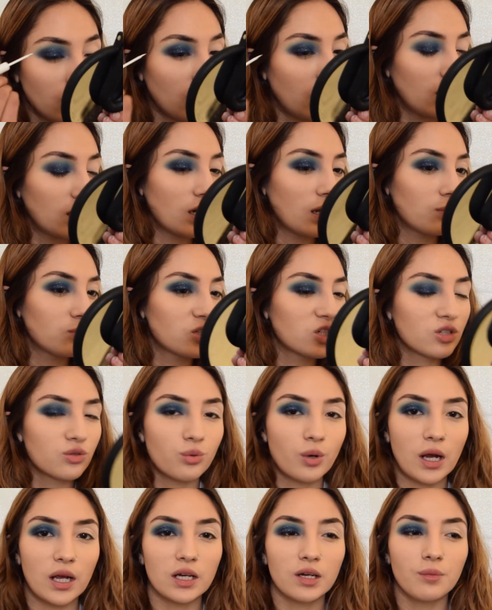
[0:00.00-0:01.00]
And I'm just
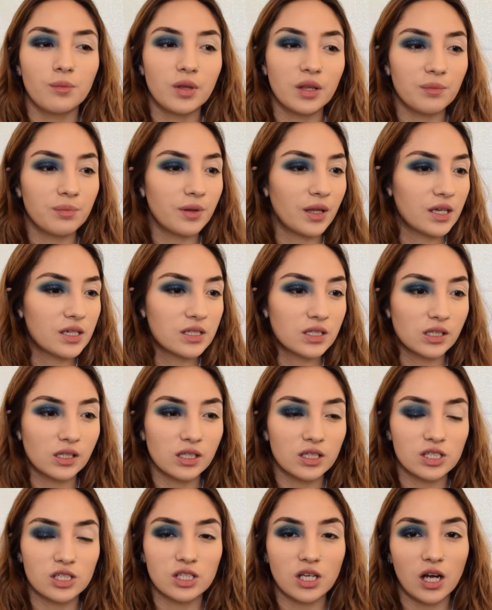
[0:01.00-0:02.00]
randomly placing
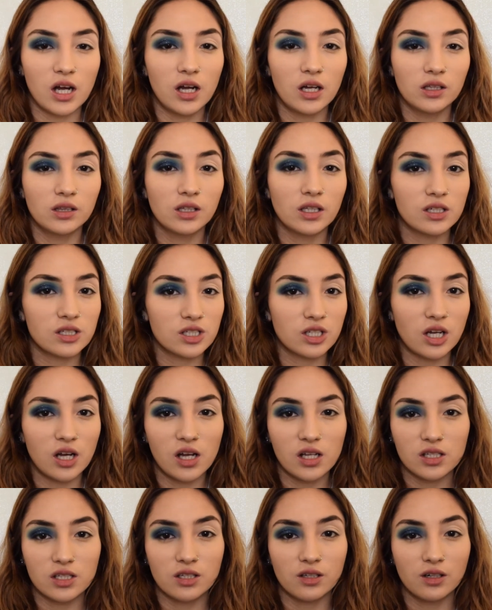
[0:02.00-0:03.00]
these
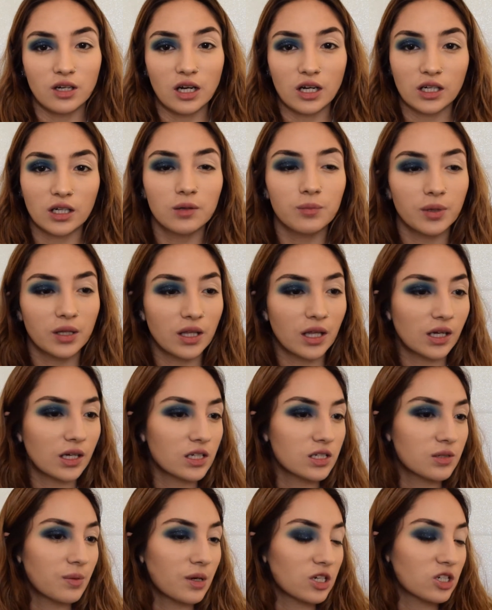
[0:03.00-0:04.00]
dots. They're not going to be like a
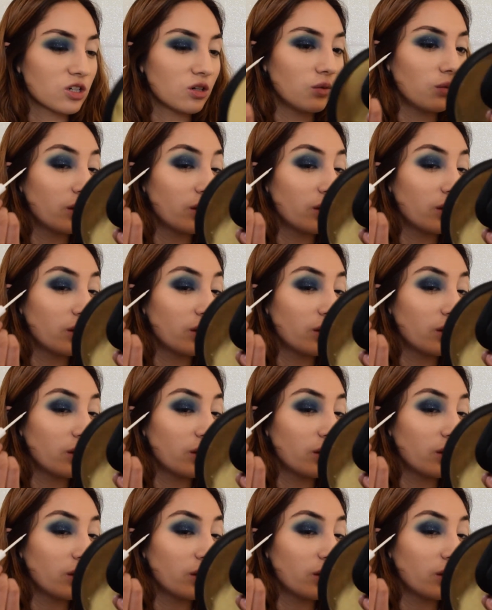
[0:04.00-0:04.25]
special